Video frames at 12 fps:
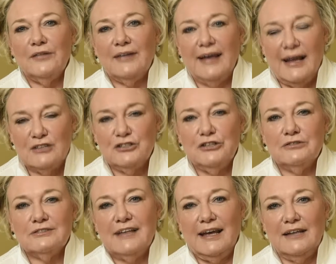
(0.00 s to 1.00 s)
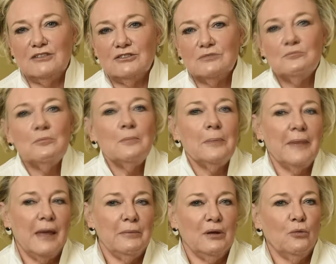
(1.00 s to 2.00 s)
in the cashier's cage.
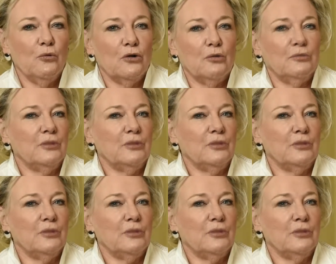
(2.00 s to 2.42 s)
That meant work